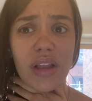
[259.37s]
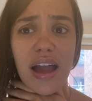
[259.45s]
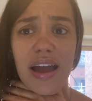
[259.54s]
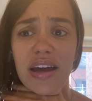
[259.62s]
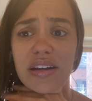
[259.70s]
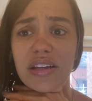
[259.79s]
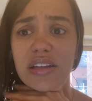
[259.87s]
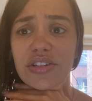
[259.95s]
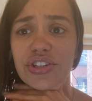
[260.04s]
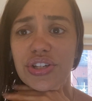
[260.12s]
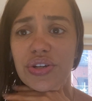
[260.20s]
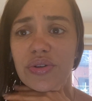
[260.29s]
I had another
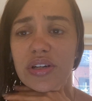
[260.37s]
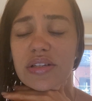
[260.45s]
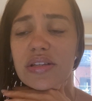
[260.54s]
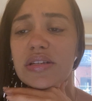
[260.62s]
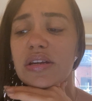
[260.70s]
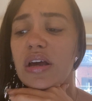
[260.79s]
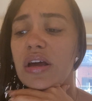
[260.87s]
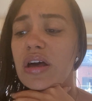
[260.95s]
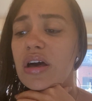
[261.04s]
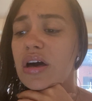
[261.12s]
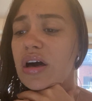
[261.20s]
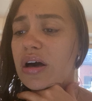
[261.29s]
student
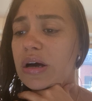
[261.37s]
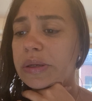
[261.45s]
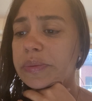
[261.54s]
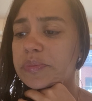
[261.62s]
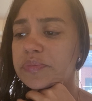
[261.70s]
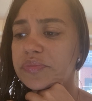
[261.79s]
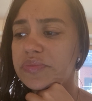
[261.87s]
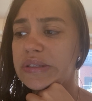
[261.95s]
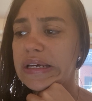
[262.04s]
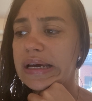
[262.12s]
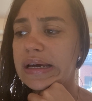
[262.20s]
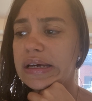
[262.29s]

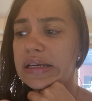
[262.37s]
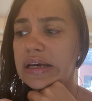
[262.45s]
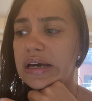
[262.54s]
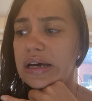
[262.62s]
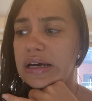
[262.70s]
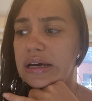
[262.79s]
that